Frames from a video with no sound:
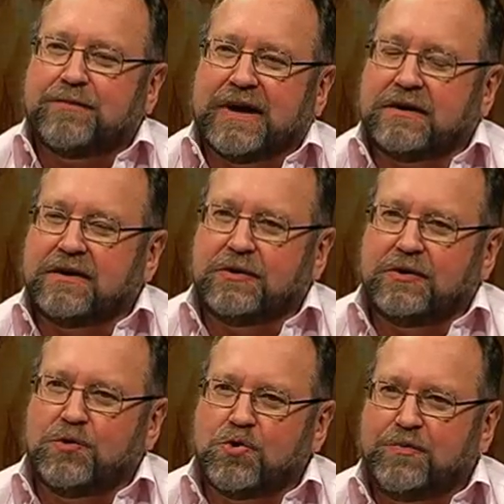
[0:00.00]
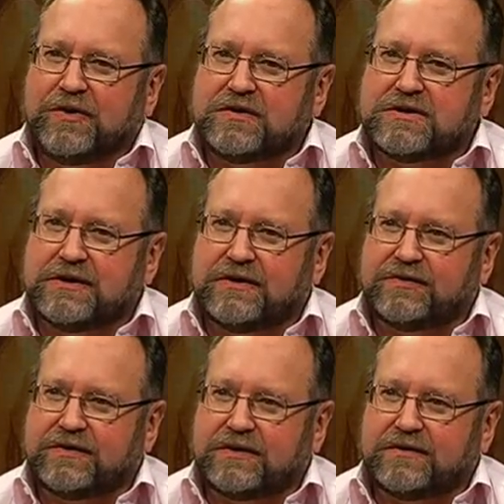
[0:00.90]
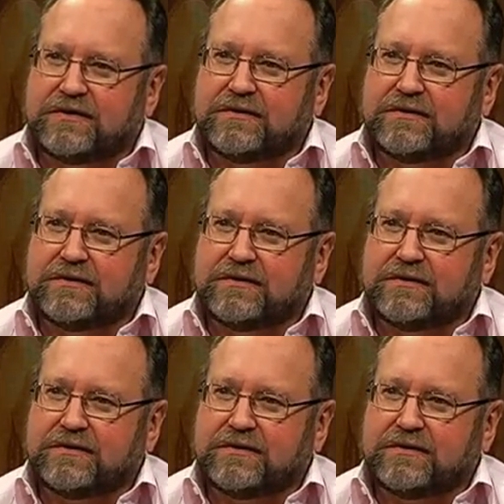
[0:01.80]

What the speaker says: But your position is that